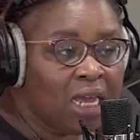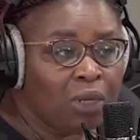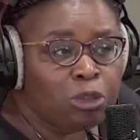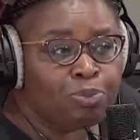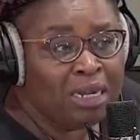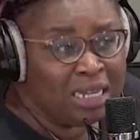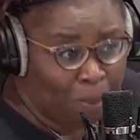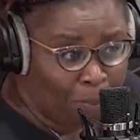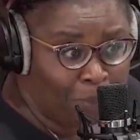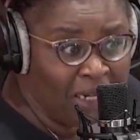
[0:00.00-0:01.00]
And we're
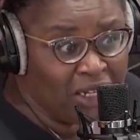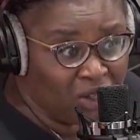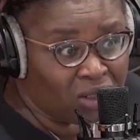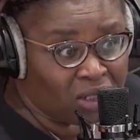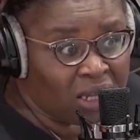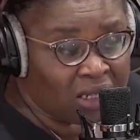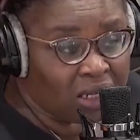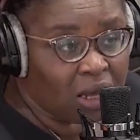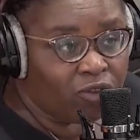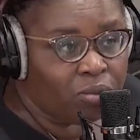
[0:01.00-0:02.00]
spending billions as
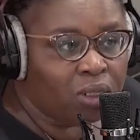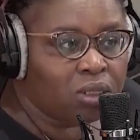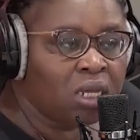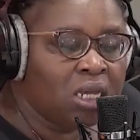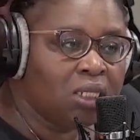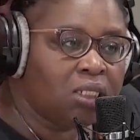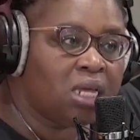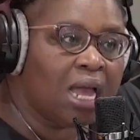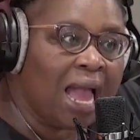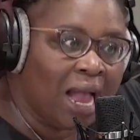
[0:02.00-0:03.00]
a government
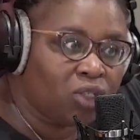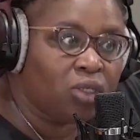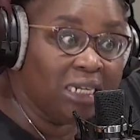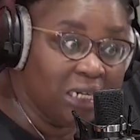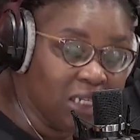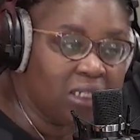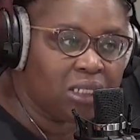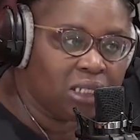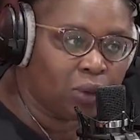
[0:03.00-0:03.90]
to actually lease this